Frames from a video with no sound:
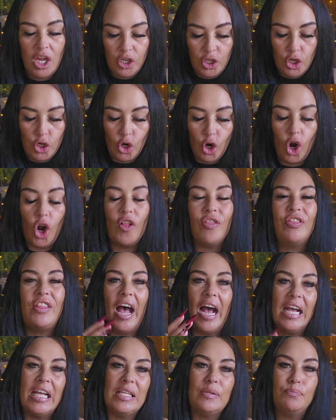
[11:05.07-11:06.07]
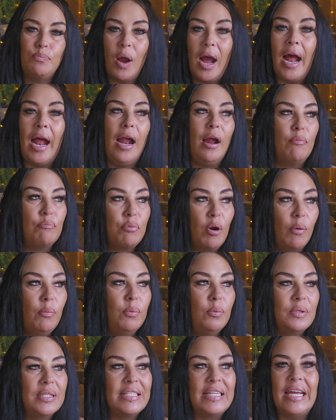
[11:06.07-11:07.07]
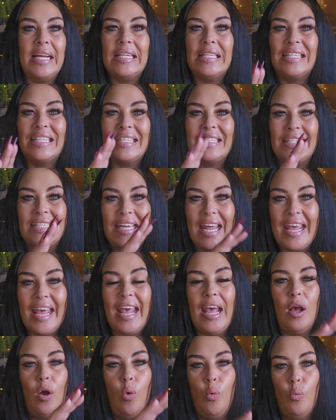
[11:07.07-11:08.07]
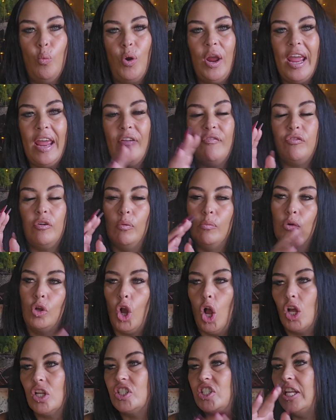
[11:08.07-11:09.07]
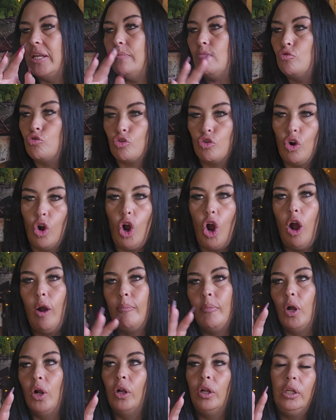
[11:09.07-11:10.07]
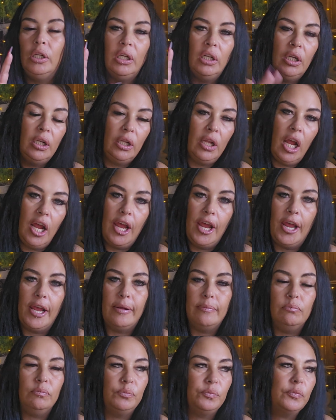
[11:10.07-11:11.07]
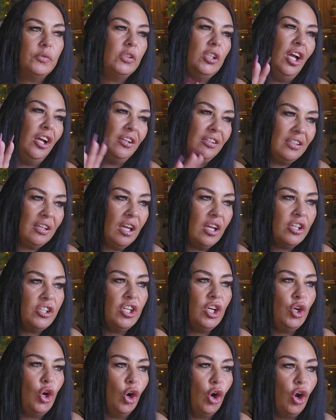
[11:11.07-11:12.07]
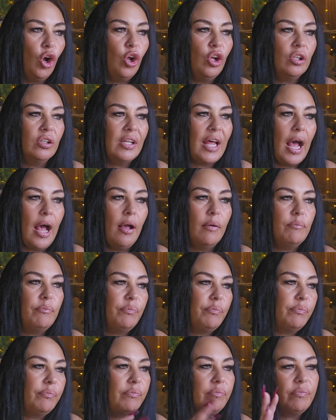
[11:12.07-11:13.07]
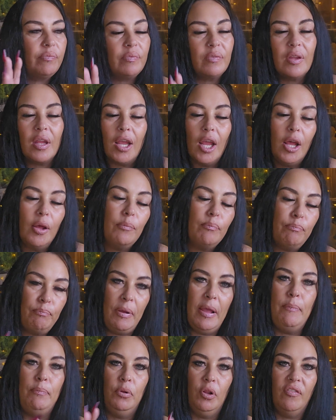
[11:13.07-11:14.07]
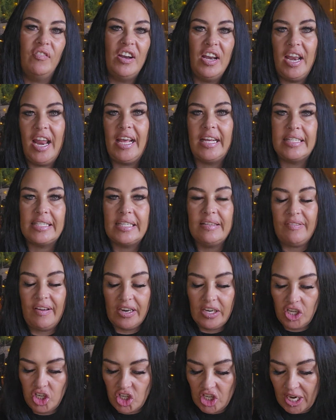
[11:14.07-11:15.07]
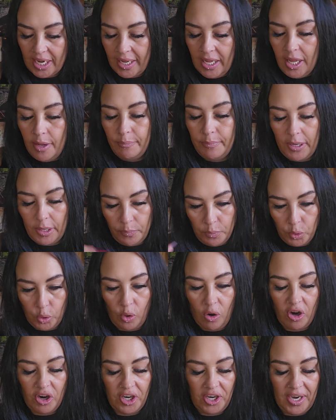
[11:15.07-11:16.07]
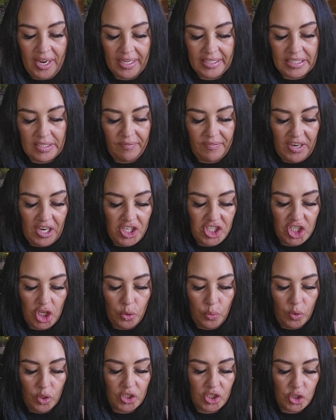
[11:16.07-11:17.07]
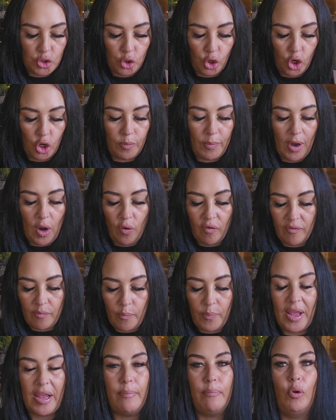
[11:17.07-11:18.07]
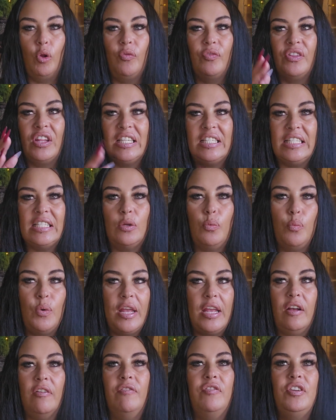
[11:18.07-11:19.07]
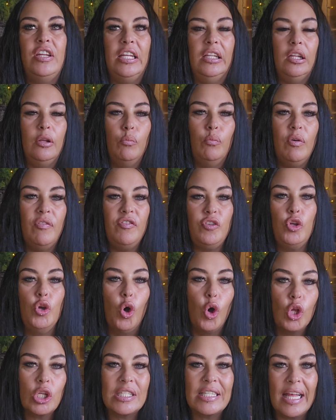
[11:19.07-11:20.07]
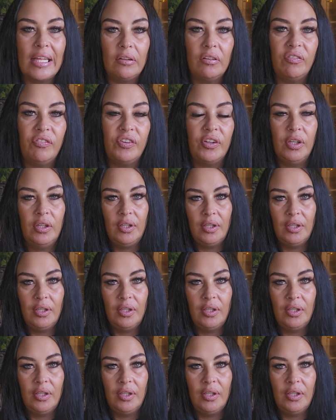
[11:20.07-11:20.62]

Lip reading: You know, that is why I'm probably saying stay away from gossip, drama, you know, like people of a negative energy. People who are on a negative energy who want to talk about other people. This is a week of dealing with yourself.